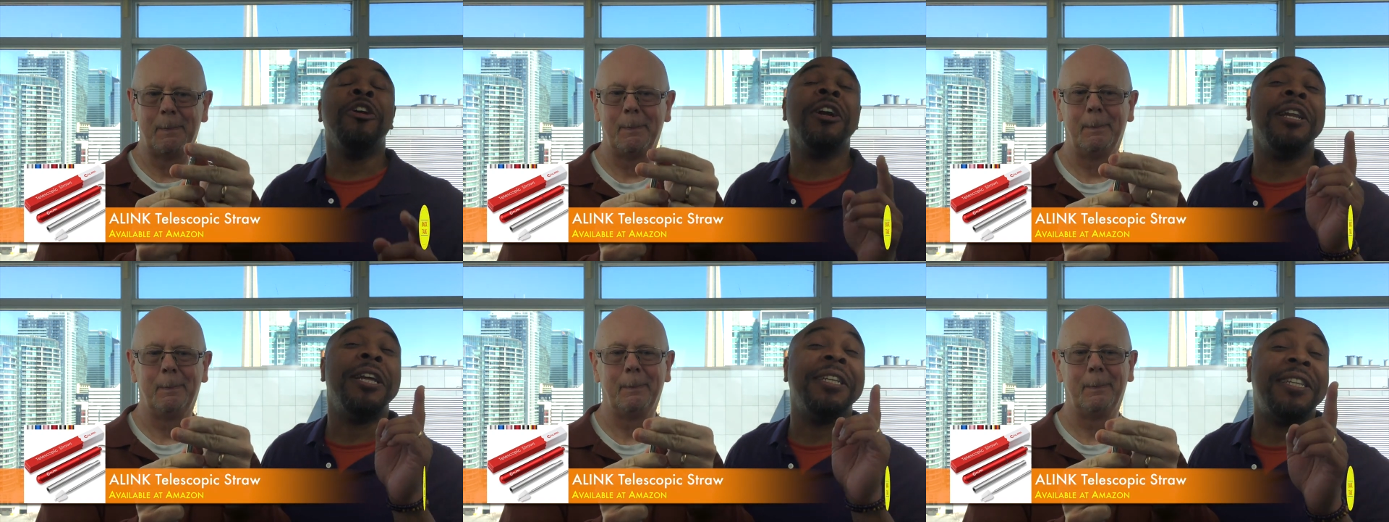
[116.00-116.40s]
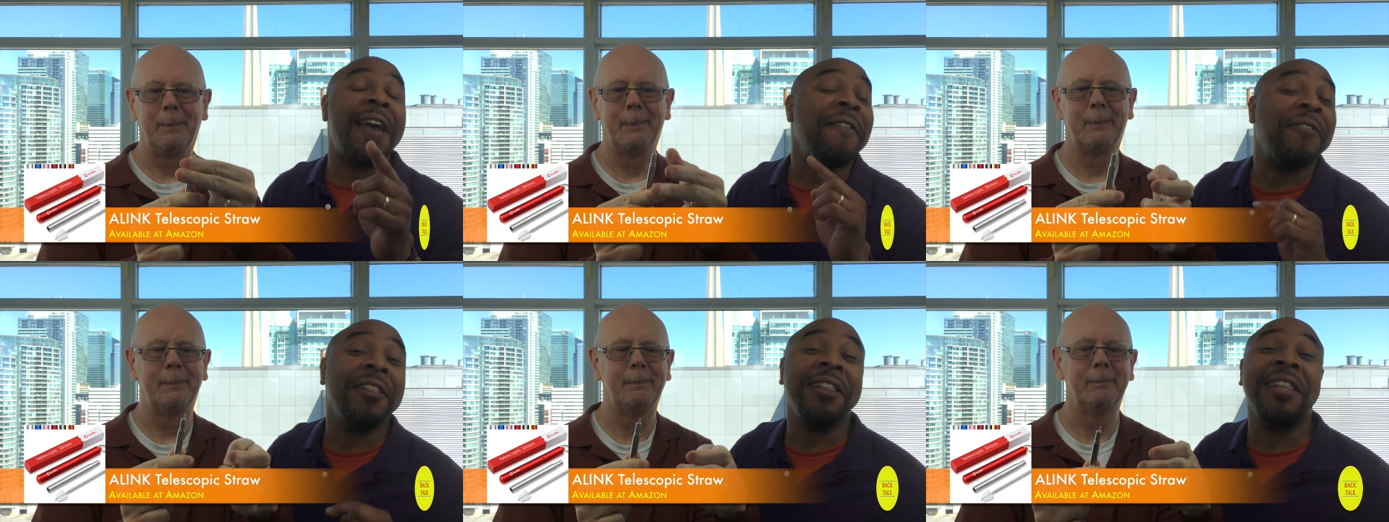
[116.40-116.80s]
Speaker 1: You're going to
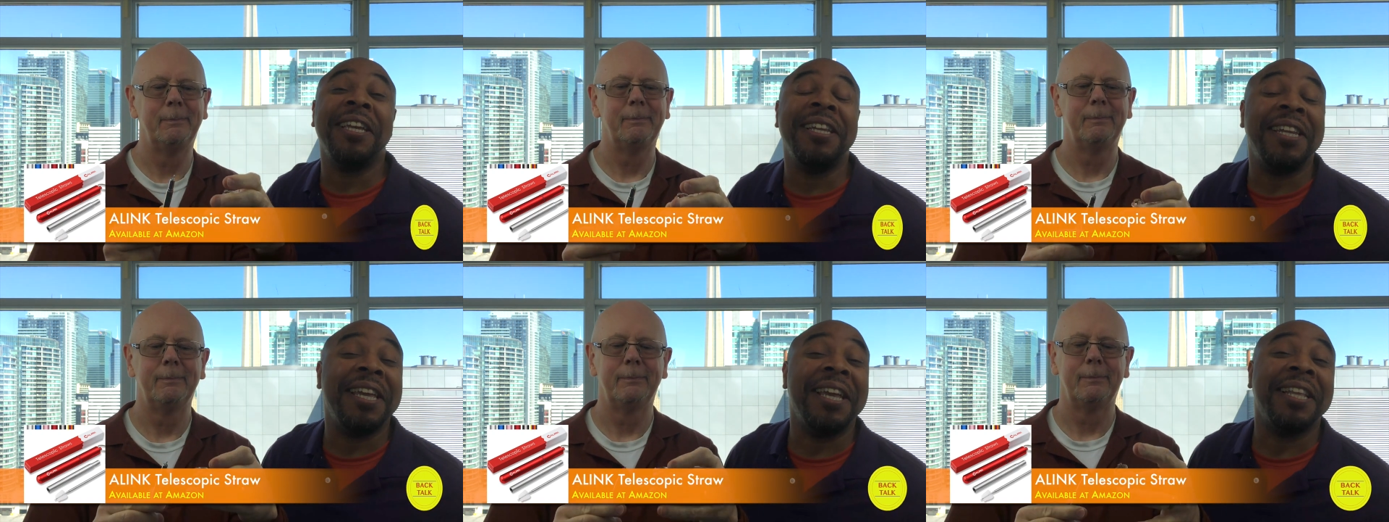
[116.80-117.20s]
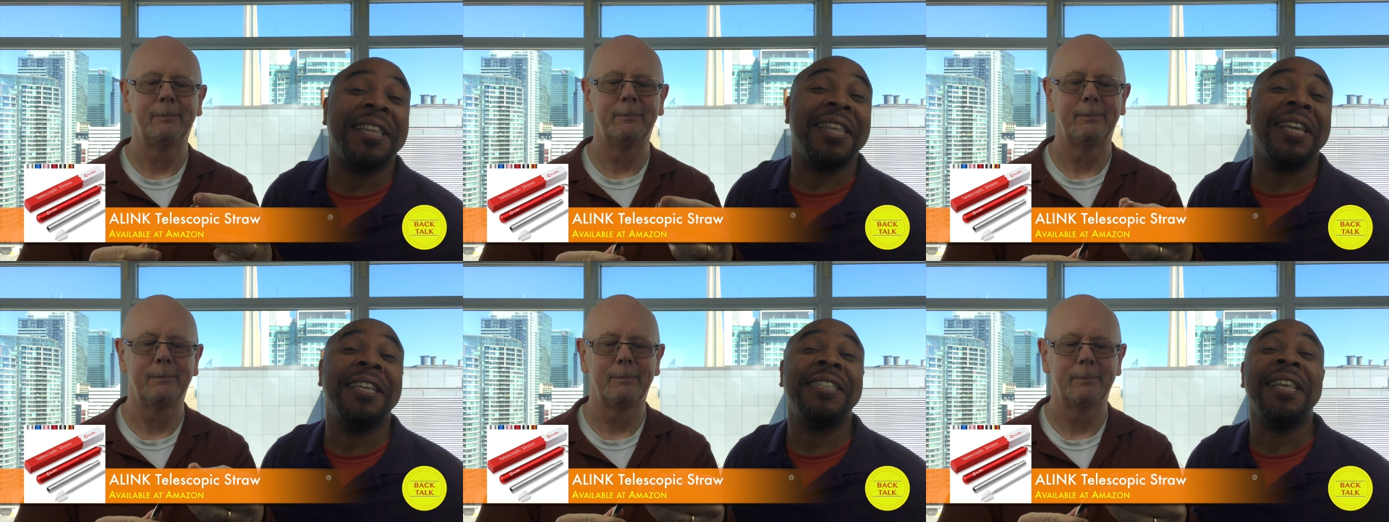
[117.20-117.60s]
definitely need
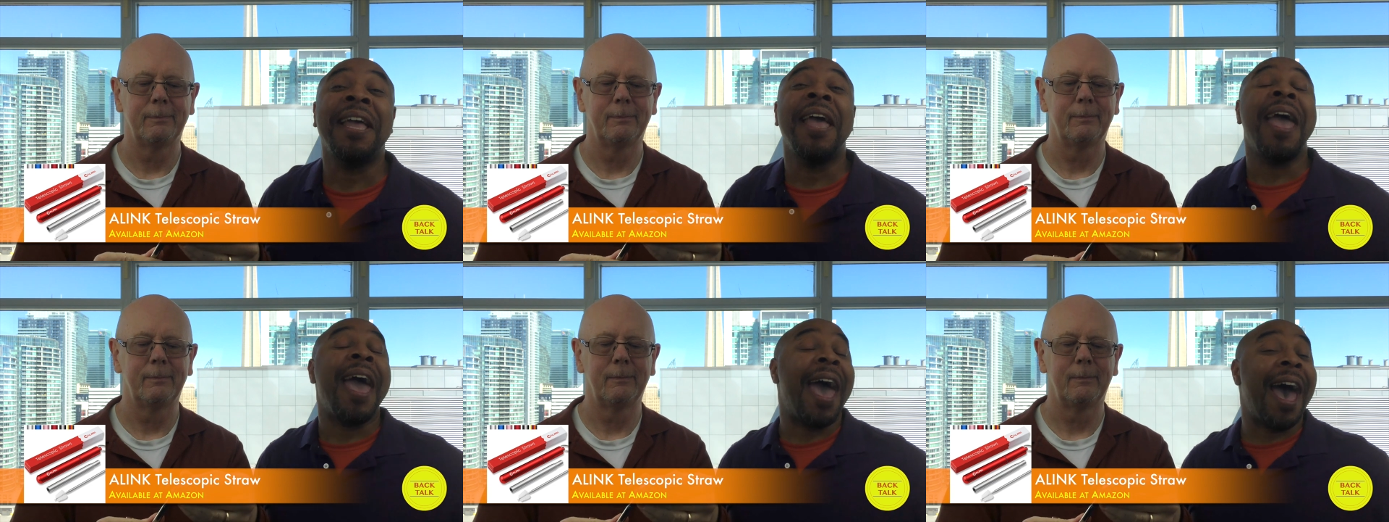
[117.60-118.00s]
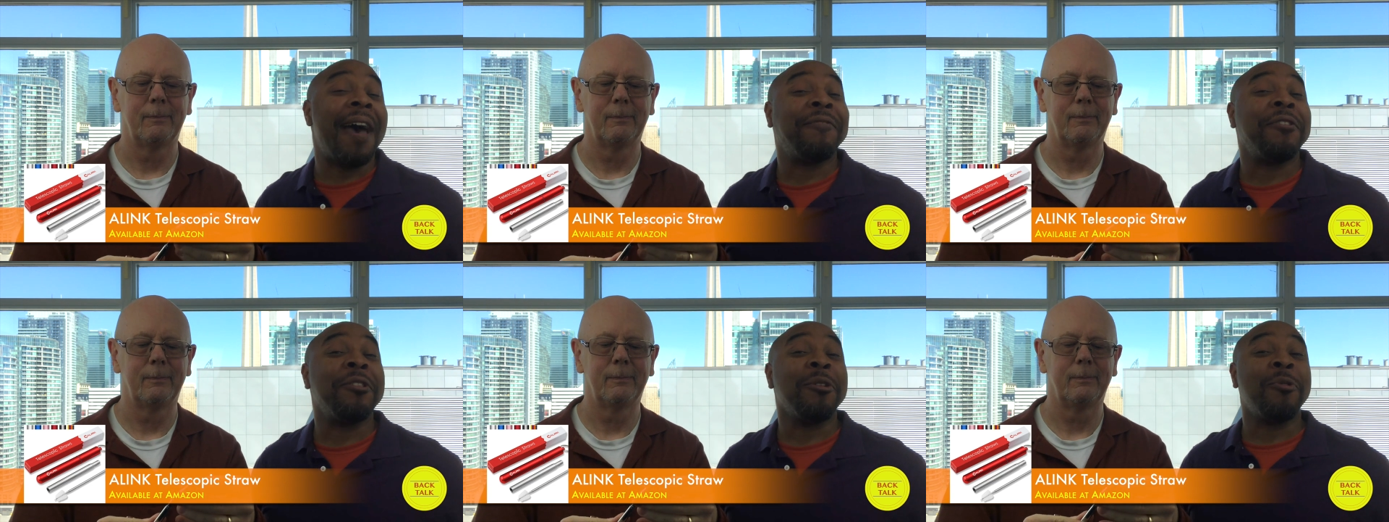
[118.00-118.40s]
this after
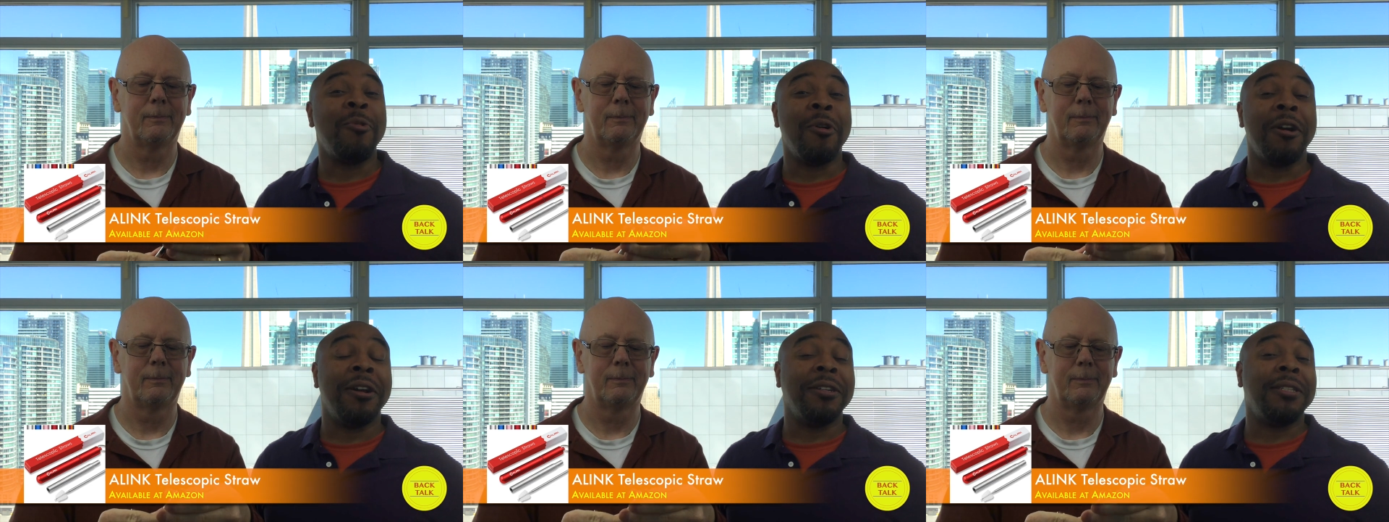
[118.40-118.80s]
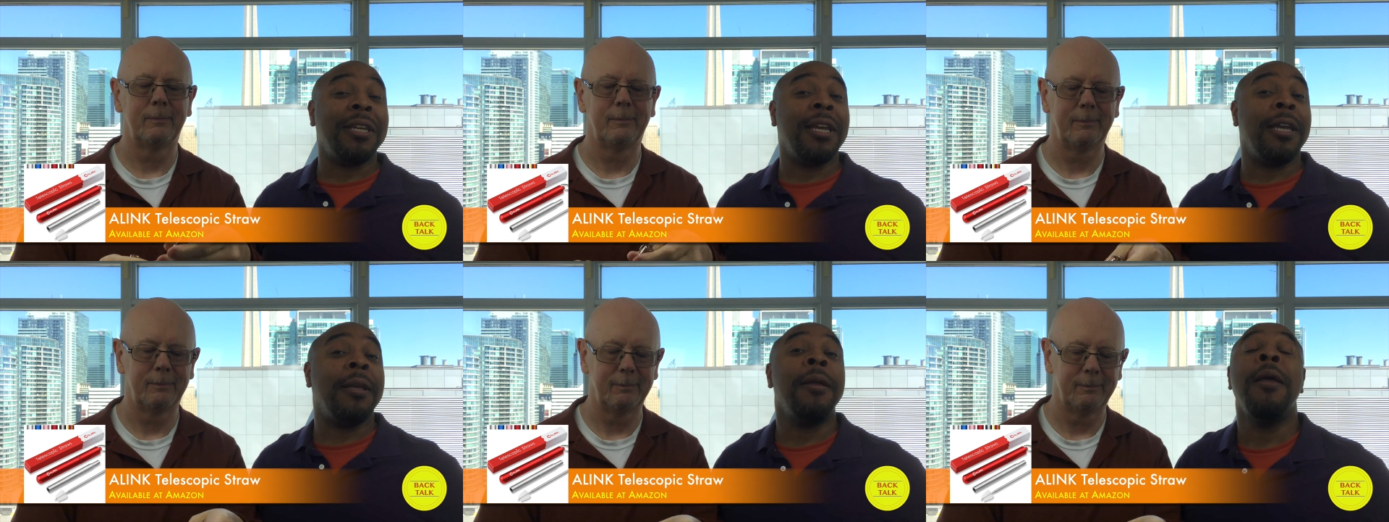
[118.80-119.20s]
the
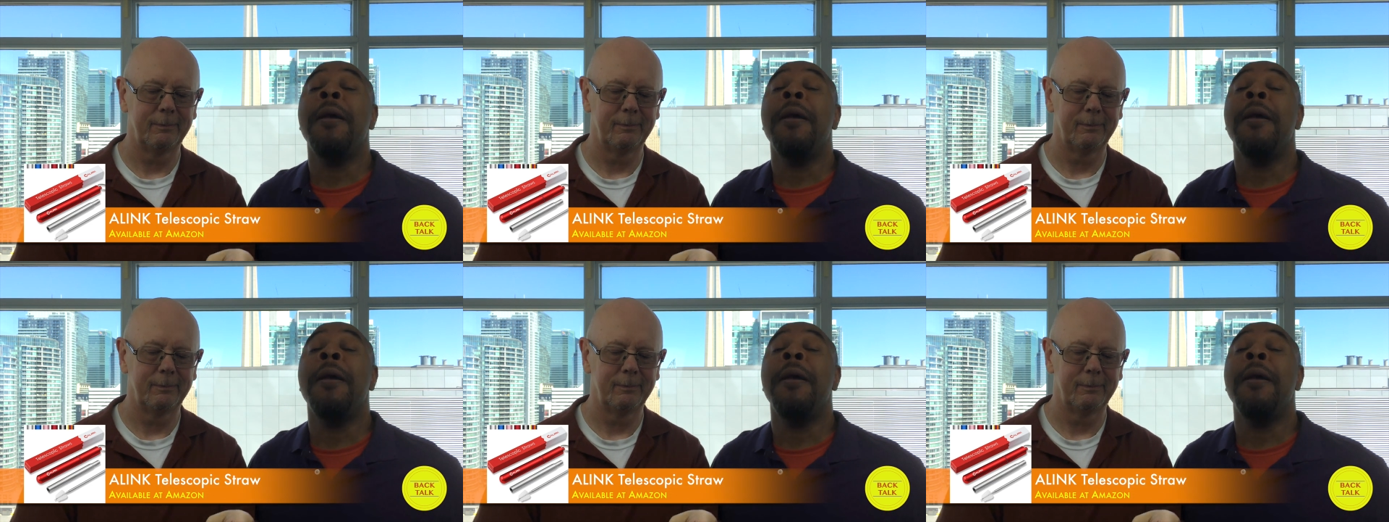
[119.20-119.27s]
quarantine